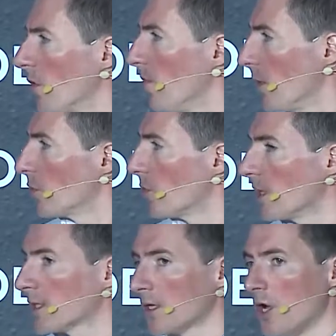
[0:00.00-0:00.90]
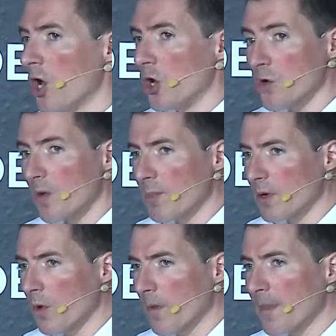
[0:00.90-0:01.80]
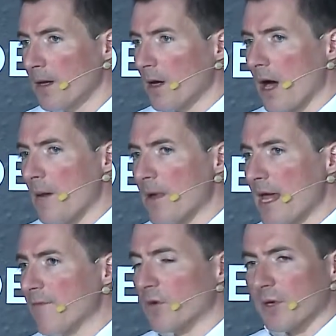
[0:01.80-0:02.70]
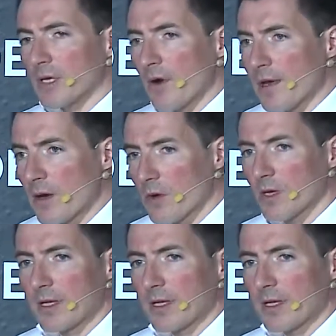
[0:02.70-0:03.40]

notaries. Who can be one? If you're running your own network,